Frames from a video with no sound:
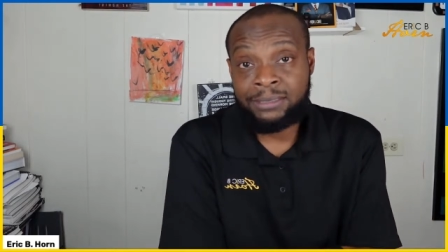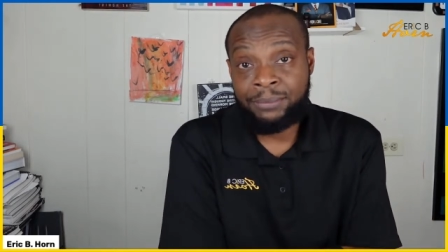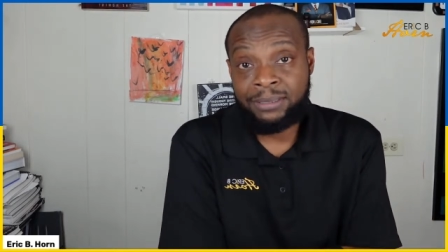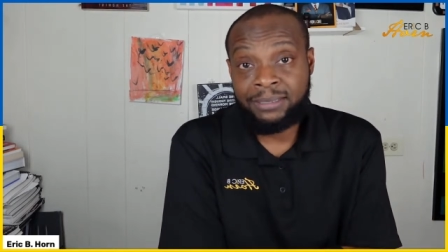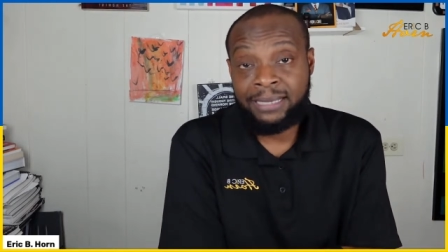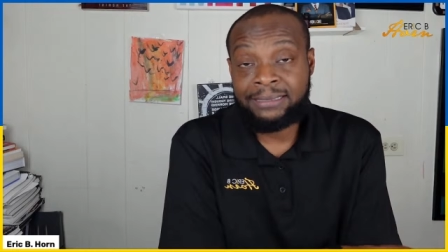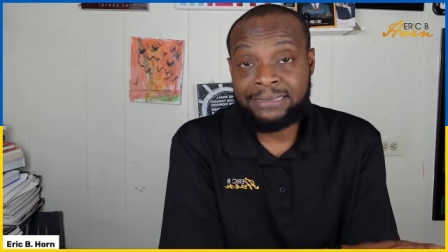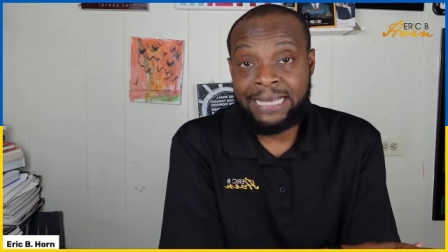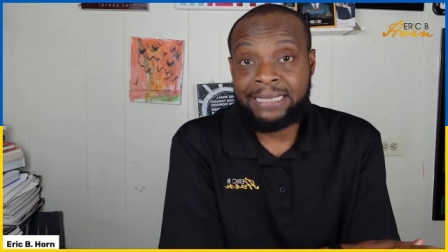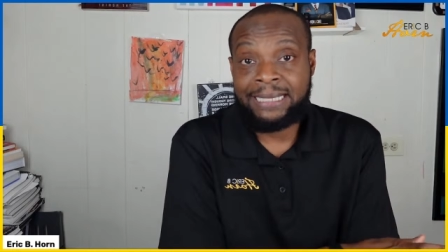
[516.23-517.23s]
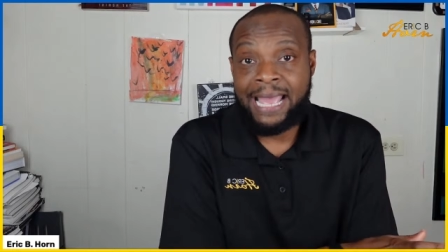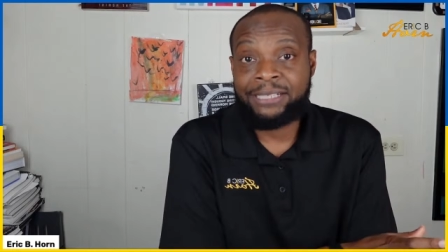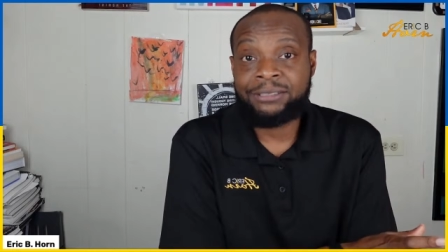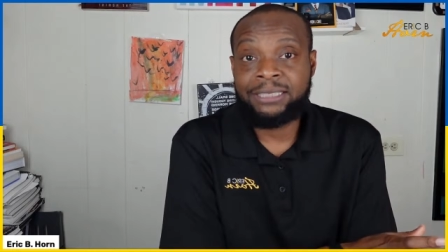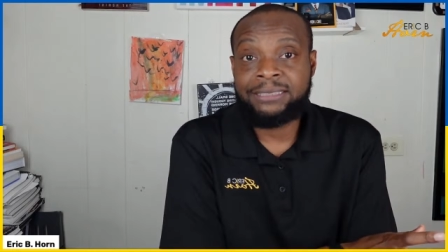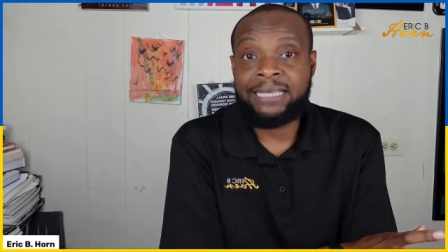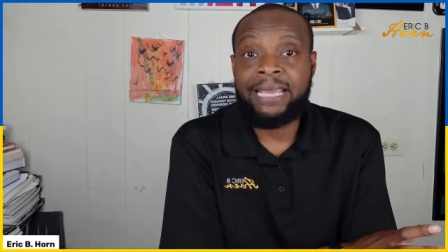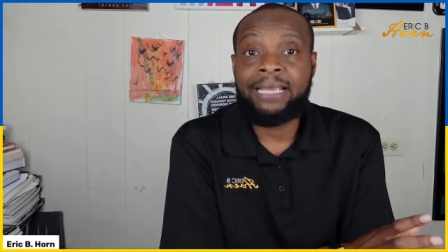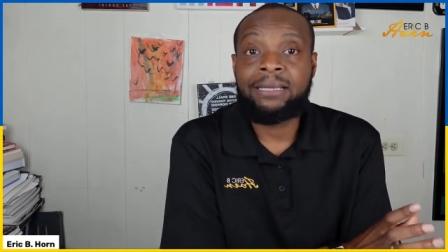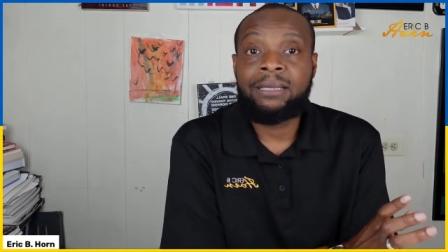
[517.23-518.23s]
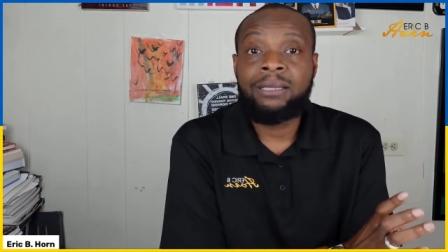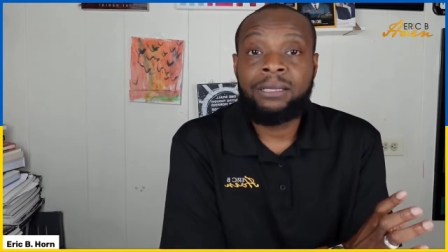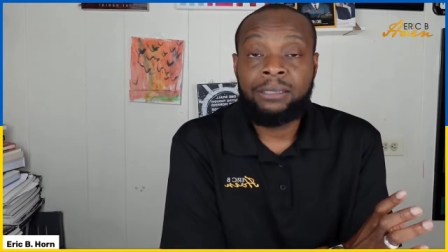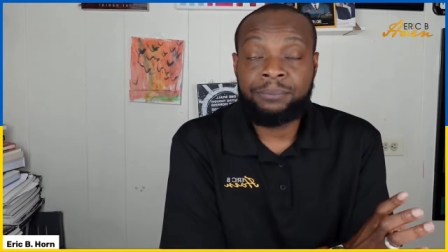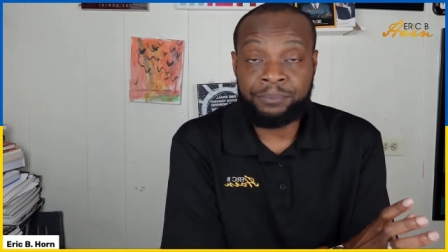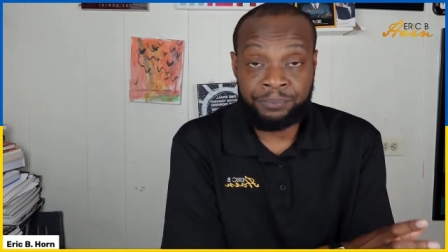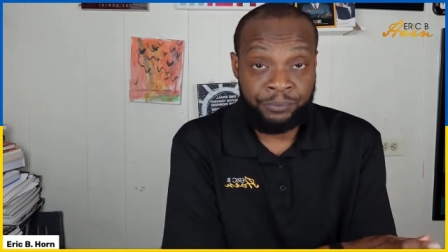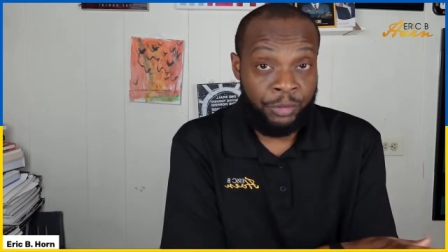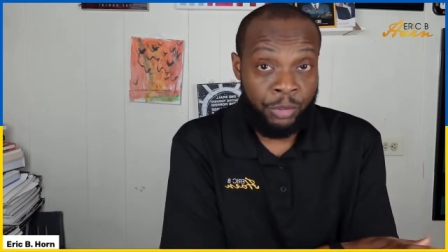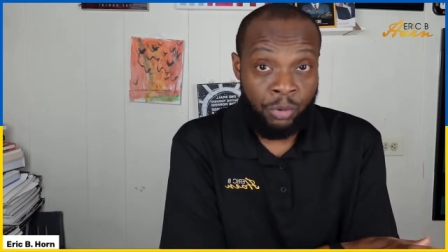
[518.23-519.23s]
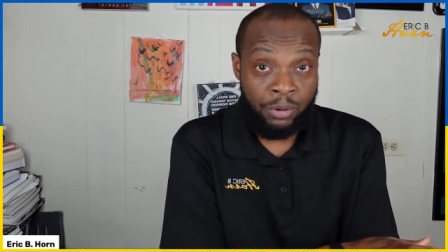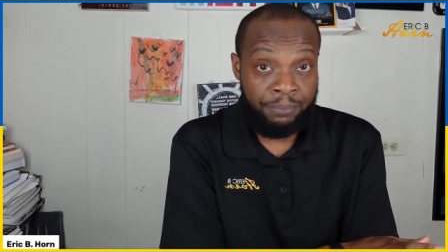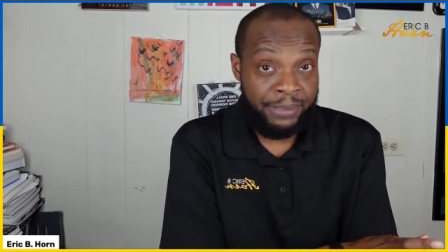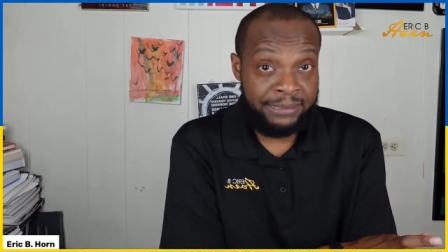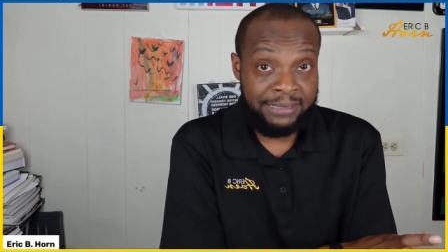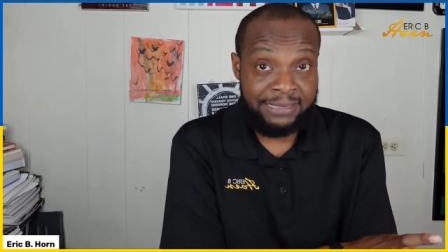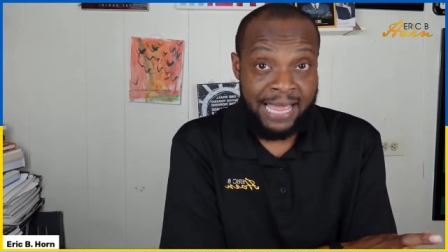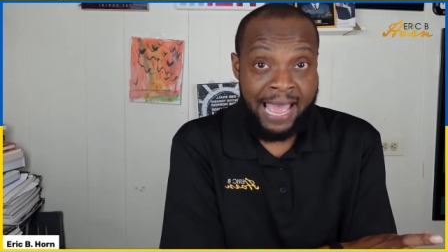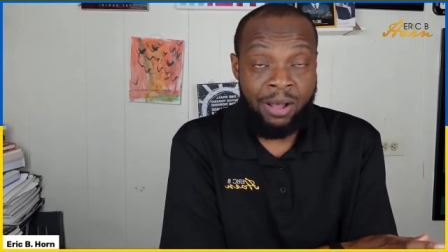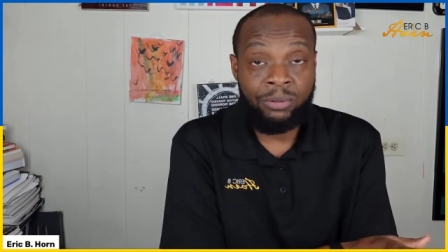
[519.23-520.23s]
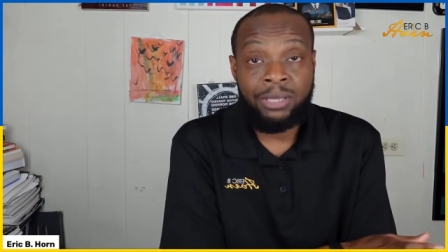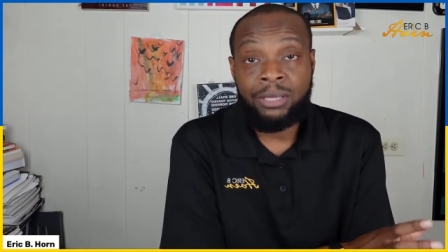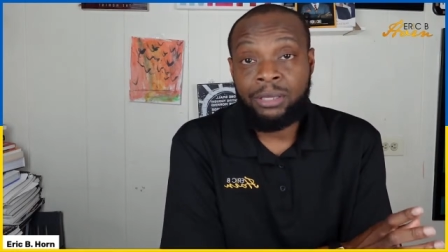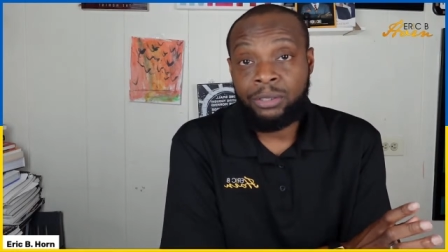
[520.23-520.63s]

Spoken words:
What are some of the things that can actually take your business out?